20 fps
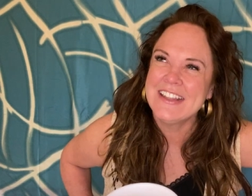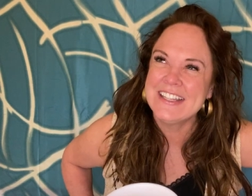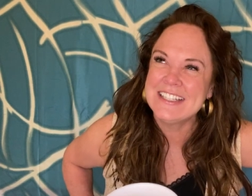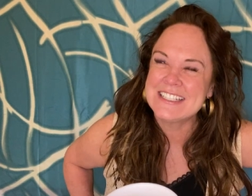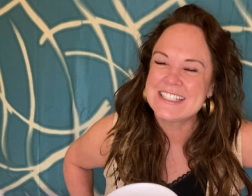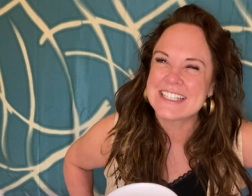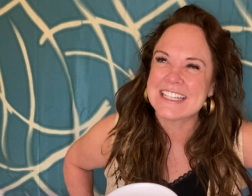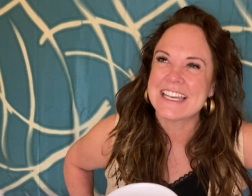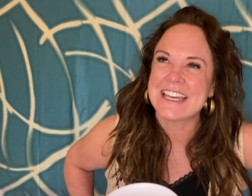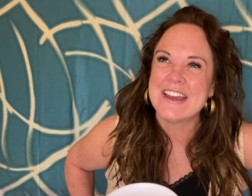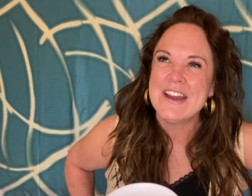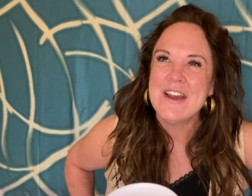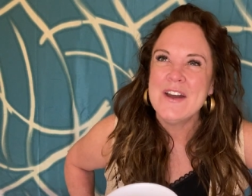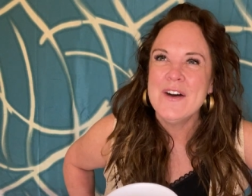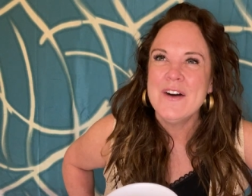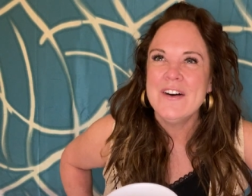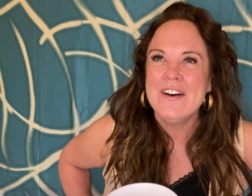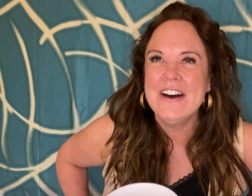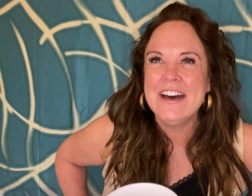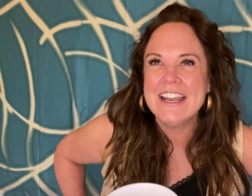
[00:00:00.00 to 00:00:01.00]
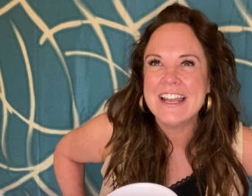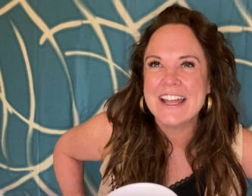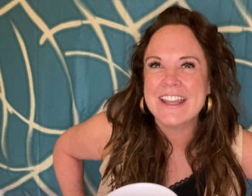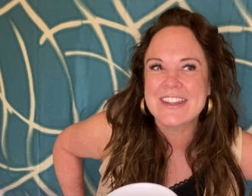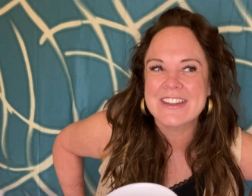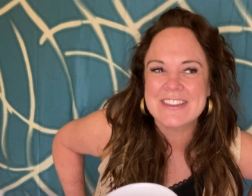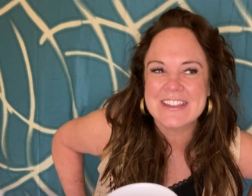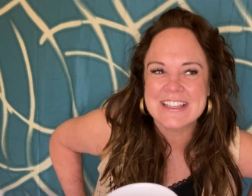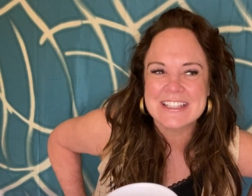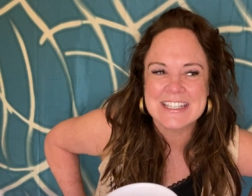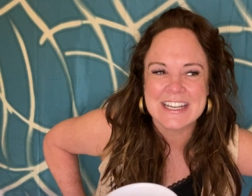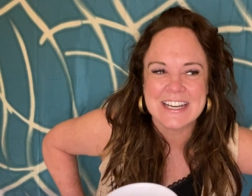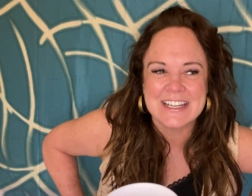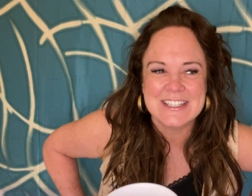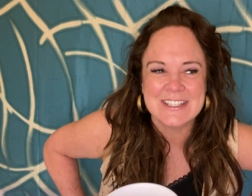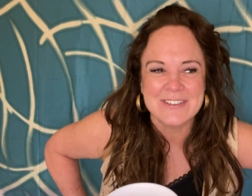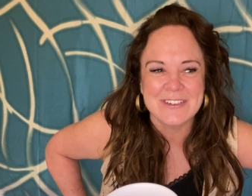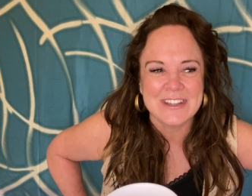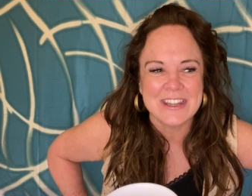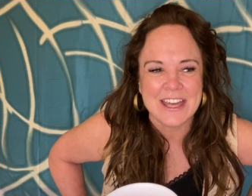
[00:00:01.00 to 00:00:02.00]
Let's see, what other things did I
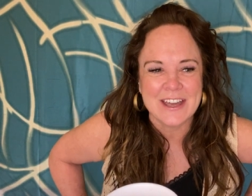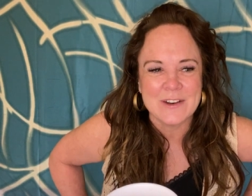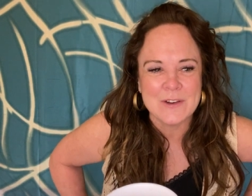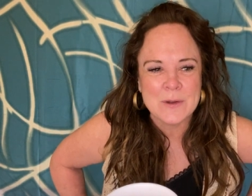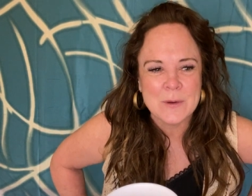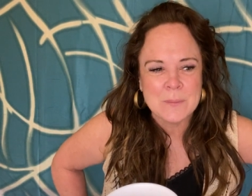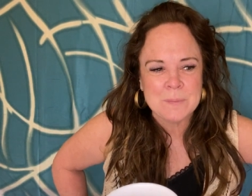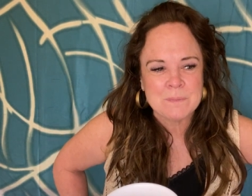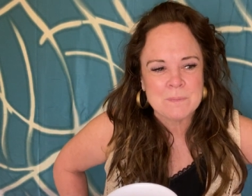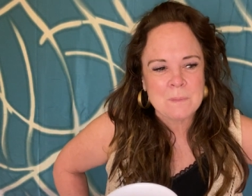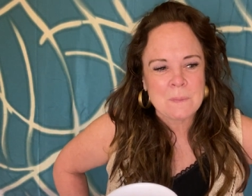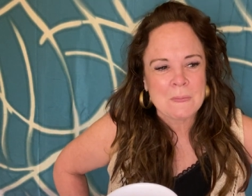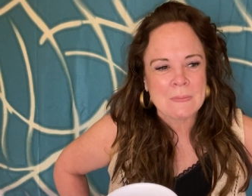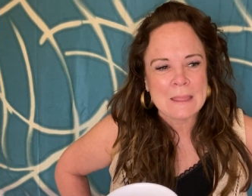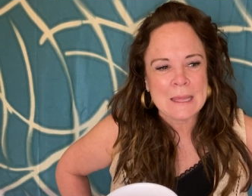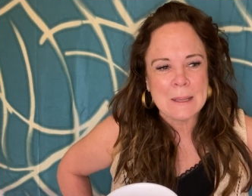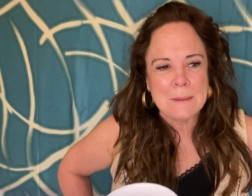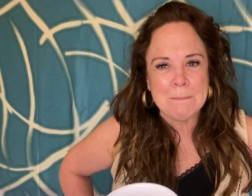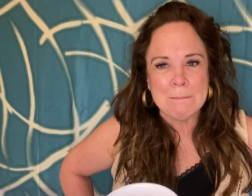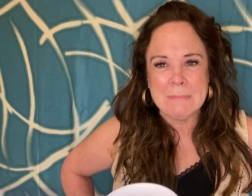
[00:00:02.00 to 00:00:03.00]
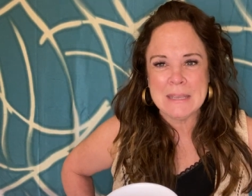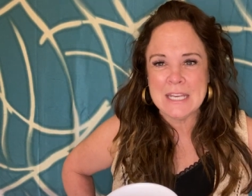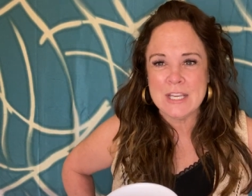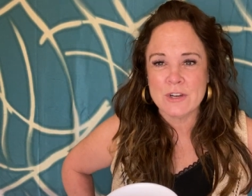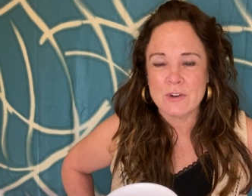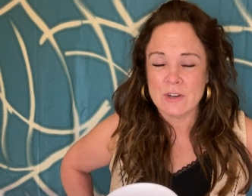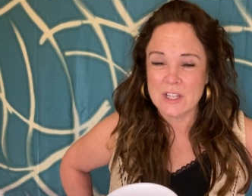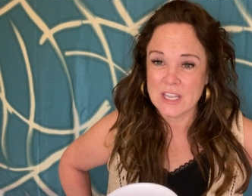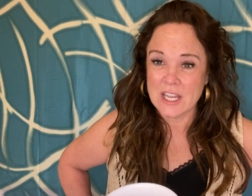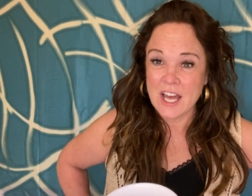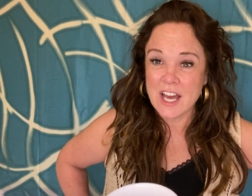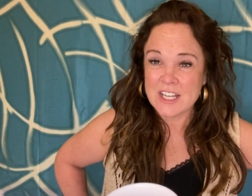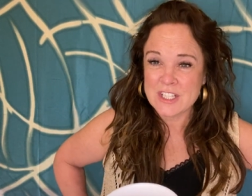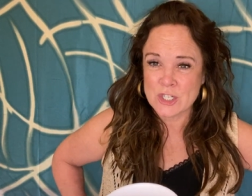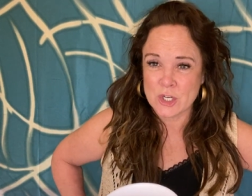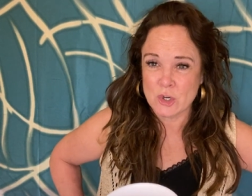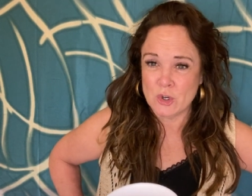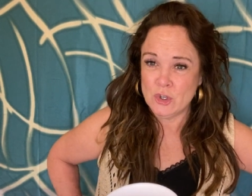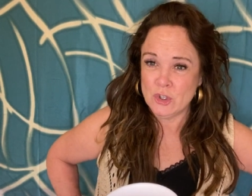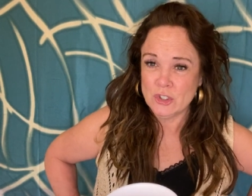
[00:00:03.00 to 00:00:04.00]
do with that?
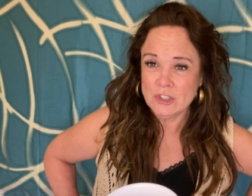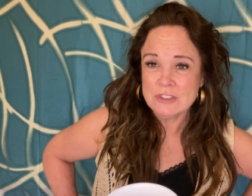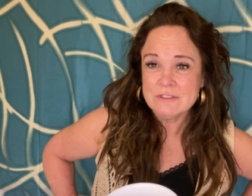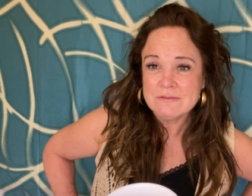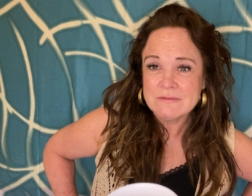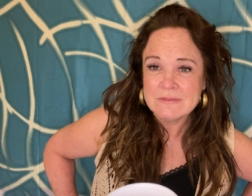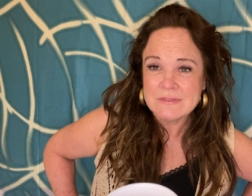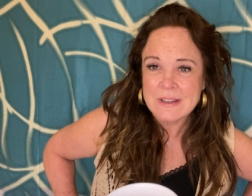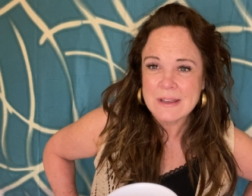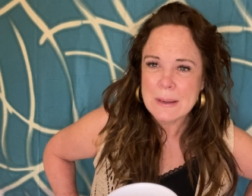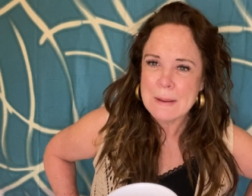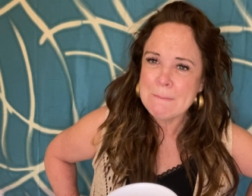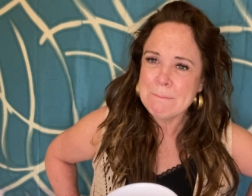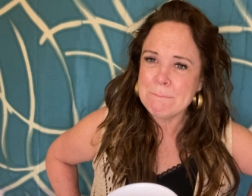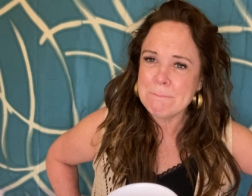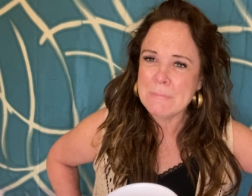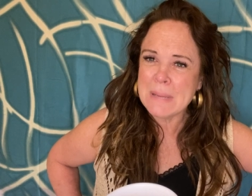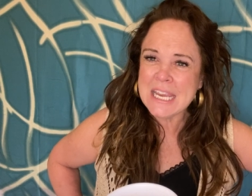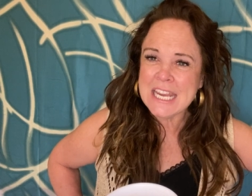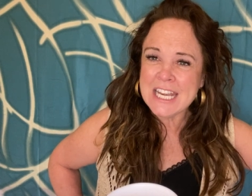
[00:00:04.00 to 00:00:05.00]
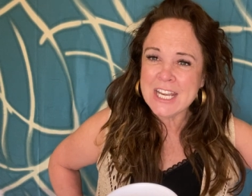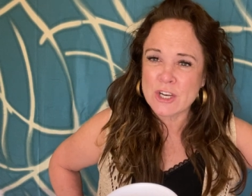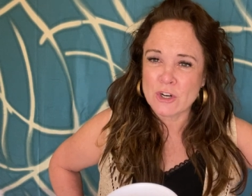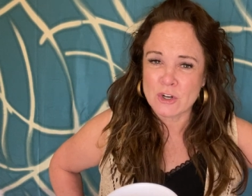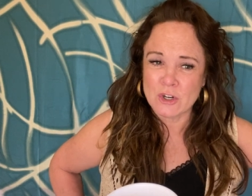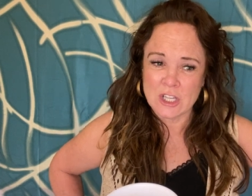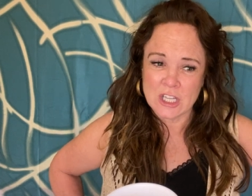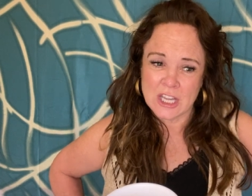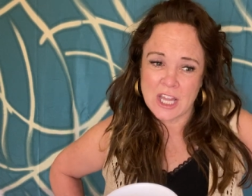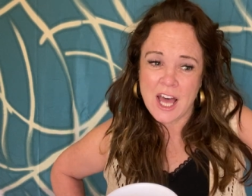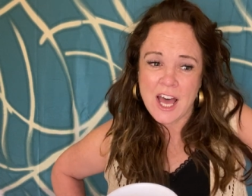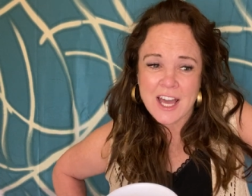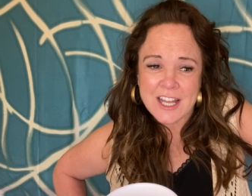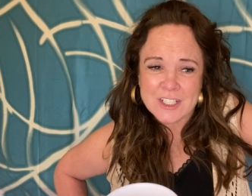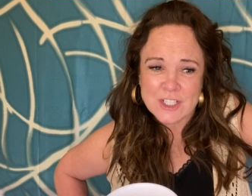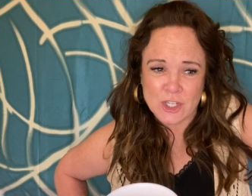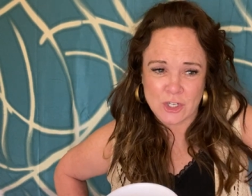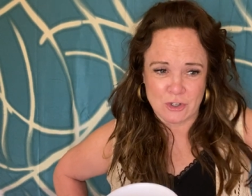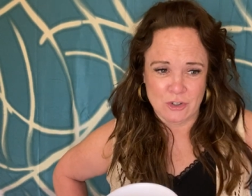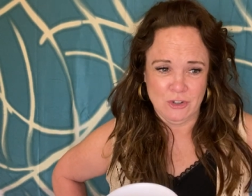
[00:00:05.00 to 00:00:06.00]
Meteorological,
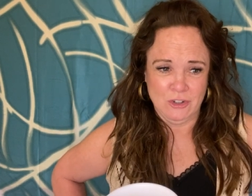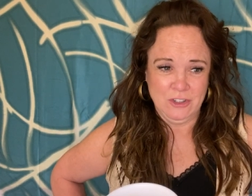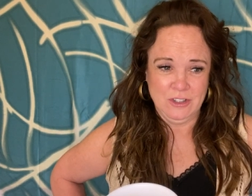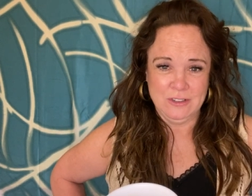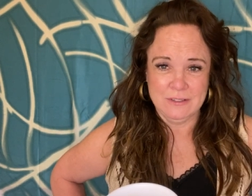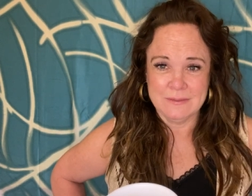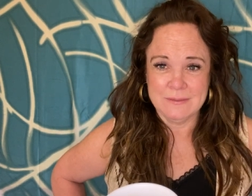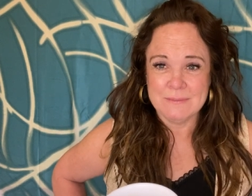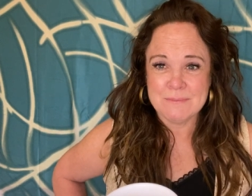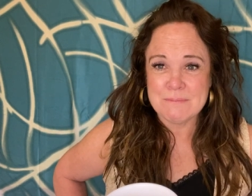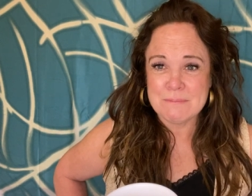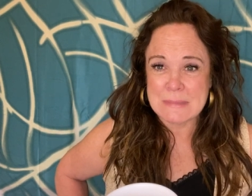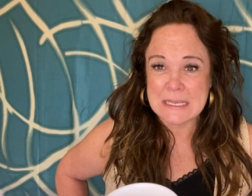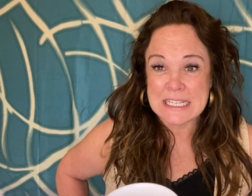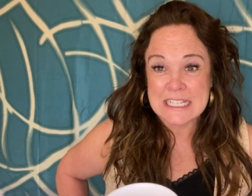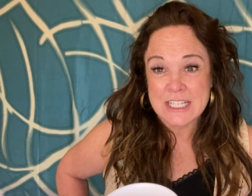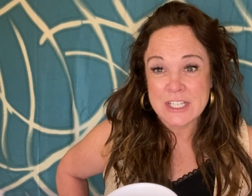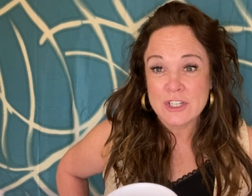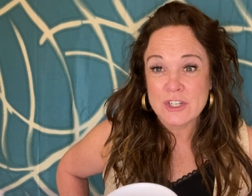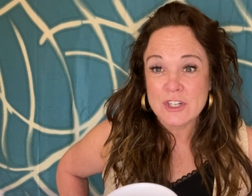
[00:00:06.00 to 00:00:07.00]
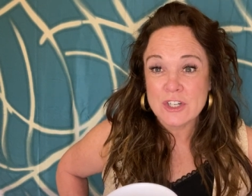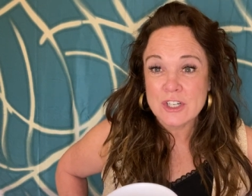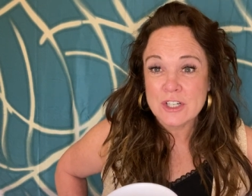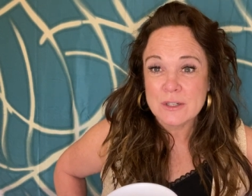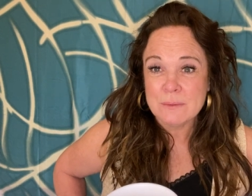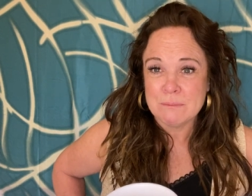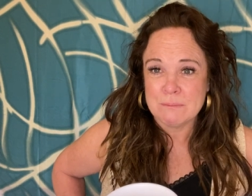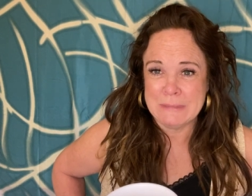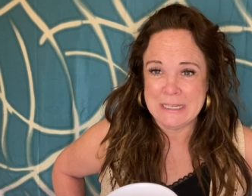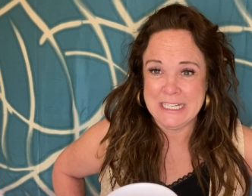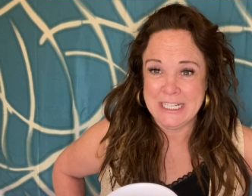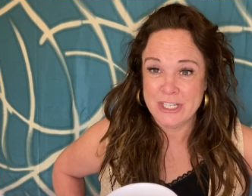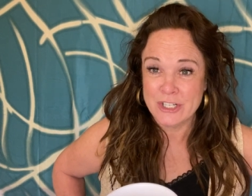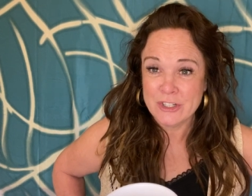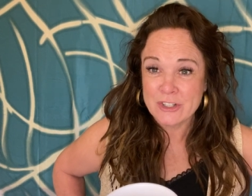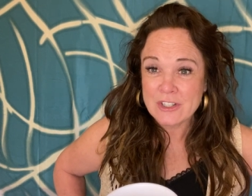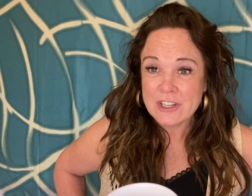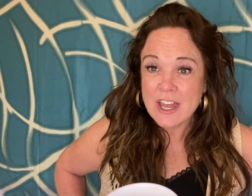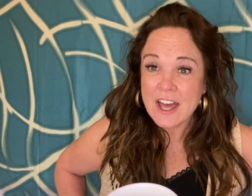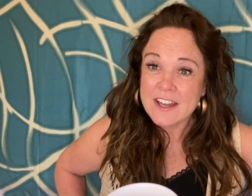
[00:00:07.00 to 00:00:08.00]
meteorological, meteor,
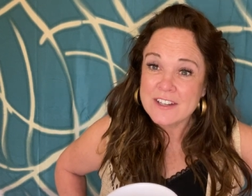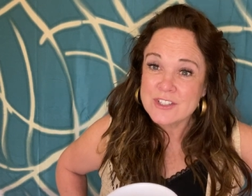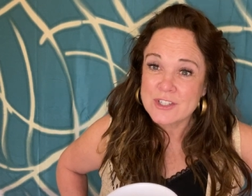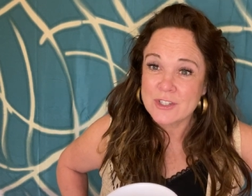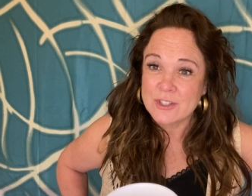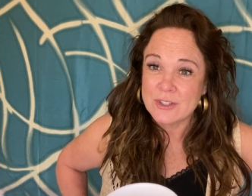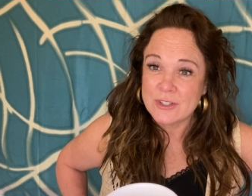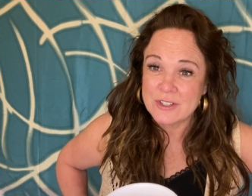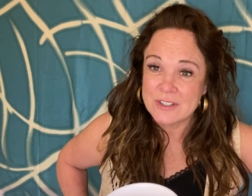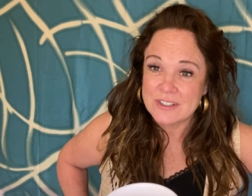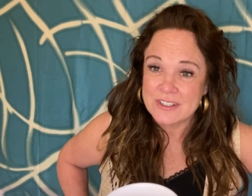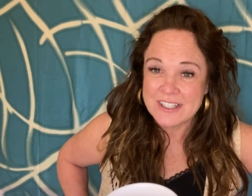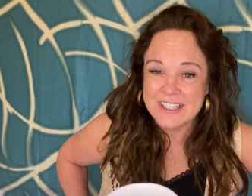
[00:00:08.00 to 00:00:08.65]
meteorological.